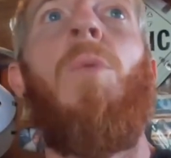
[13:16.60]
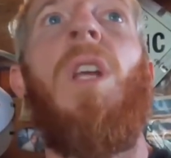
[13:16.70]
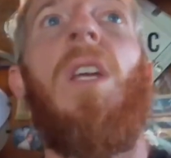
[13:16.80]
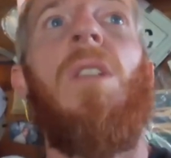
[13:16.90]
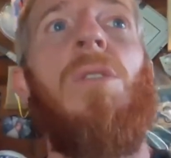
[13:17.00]
when
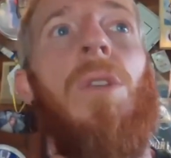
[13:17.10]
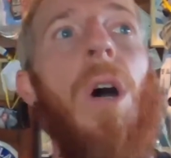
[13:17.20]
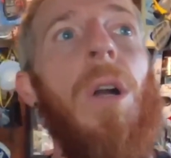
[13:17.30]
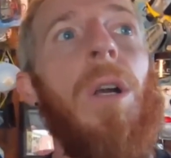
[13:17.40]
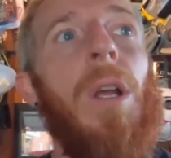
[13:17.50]
it gets
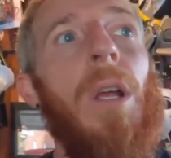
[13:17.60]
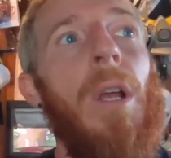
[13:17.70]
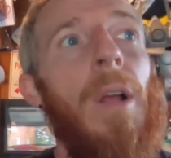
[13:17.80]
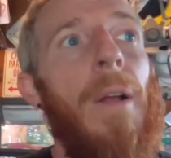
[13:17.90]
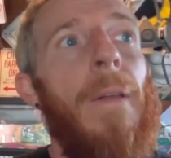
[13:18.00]
dark.
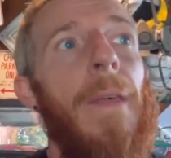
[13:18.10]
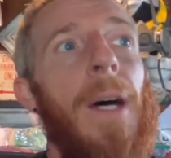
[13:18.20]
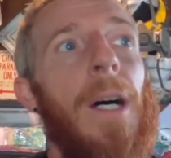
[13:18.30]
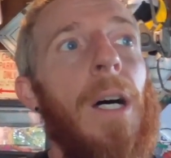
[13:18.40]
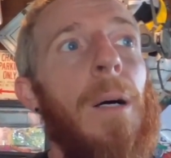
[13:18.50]

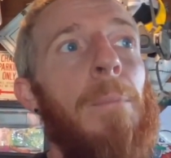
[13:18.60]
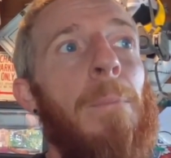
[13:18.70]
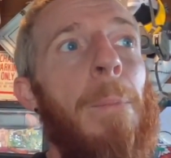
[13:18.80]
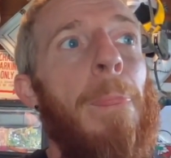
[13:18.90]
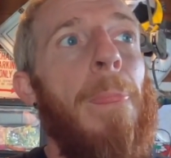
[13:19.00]

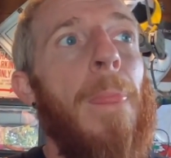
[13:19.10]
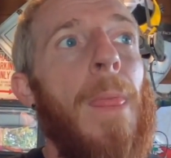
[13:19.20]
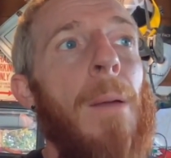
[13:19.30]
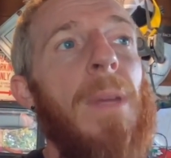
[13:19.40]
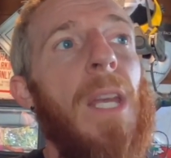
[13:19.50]

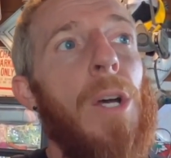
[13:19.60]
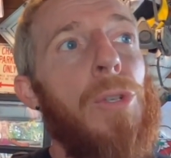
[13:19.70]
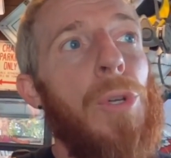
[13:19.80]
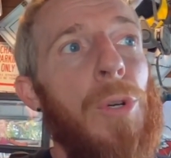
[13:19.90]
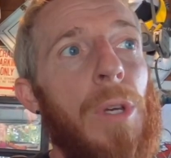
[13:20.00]
I mean, I'll
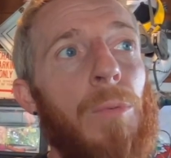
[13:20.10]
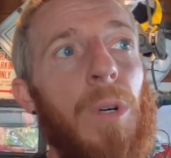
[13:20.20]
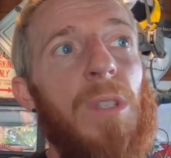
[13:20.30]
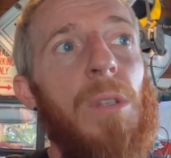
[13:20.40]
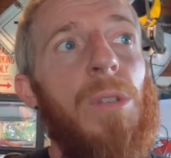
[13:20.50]
show you
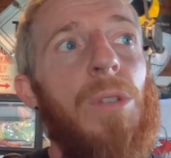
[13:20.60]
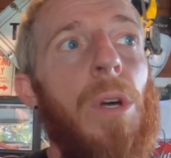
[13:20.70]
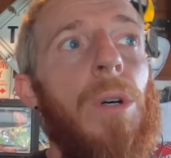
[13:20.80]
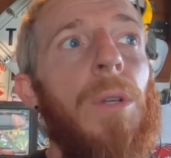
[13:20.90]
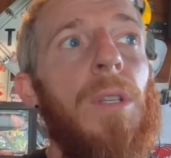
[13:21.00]
what's
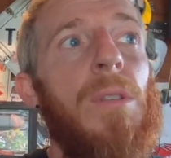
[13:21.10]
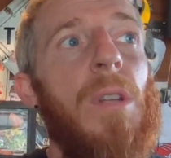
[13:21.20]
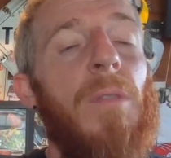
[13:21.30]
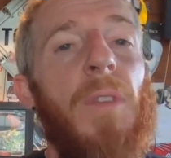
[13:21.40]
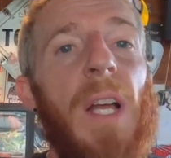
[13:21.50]
installed and
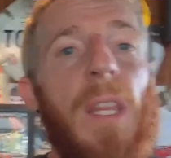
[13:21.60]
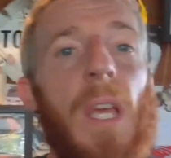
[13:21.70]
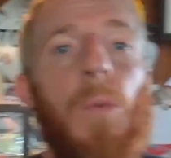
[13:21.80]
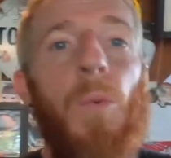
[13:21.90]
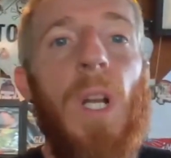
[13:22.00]
stuff like
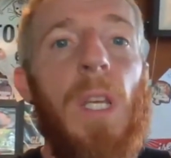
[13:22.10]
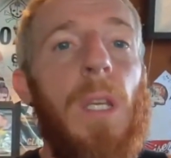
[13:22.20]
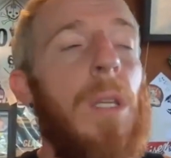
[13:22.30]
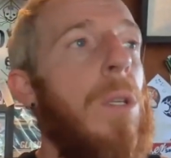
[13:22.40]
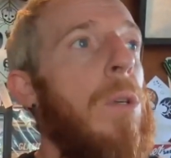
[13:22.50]
that and what I
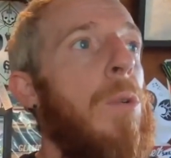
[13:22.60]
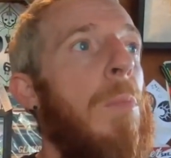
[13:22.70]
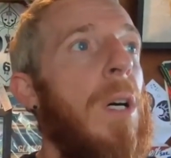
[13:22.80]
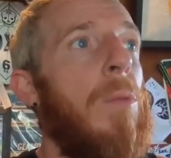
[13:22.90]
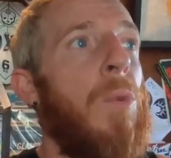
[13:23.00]
did do,
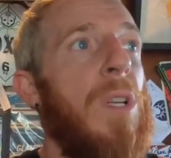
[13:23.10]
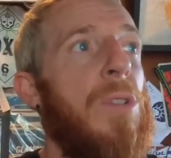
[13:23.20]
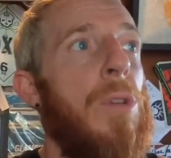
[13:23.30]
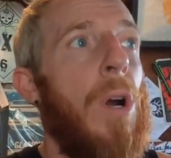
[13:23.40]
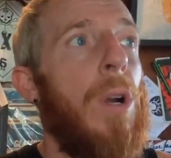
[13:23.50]
but when
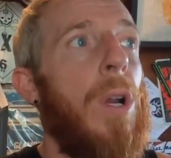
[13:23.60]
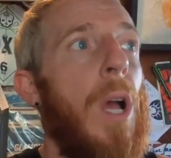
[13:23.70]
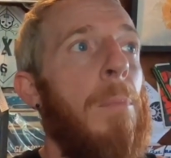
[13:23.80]
it's dark,